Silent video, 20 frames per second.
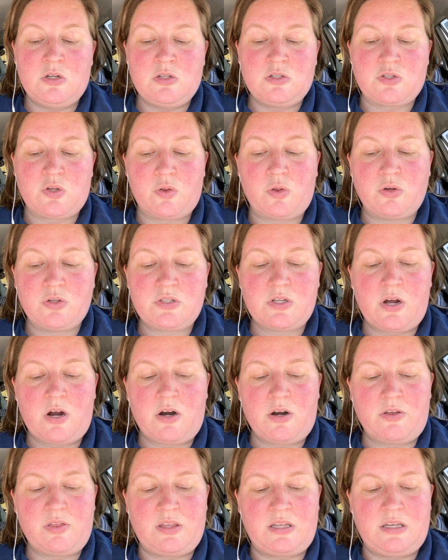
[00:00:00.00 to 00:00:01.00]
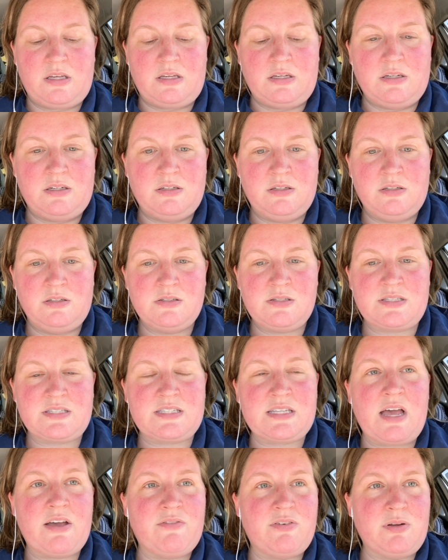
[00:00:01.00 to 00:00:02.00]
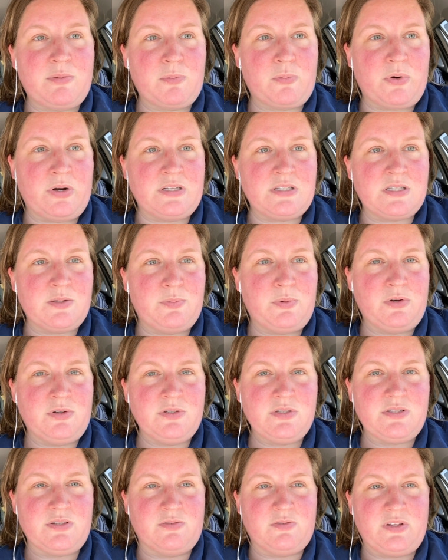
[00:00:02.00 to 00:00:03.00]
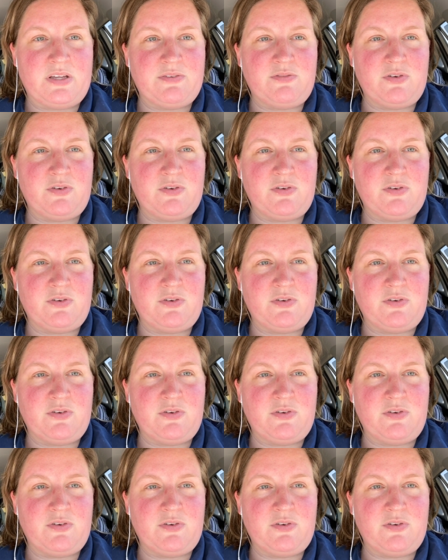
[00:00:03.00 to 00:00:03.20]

So, those are the seven principles of leave